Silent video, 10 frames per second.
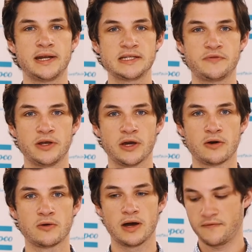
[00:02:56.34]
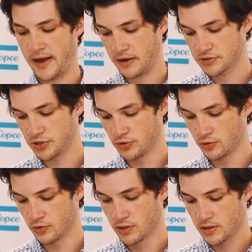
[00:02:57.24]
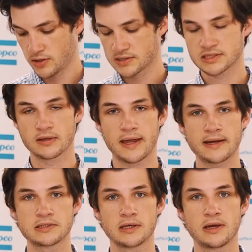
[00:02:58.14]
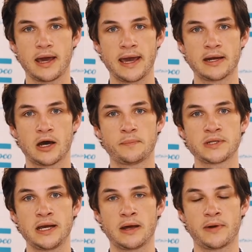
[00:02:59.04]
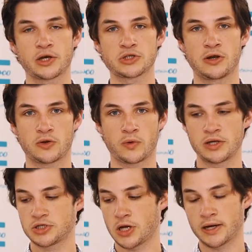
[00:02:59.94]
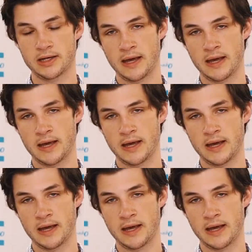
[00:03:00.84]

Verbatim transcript: today's video of how to select and update a mechatronic wrench on an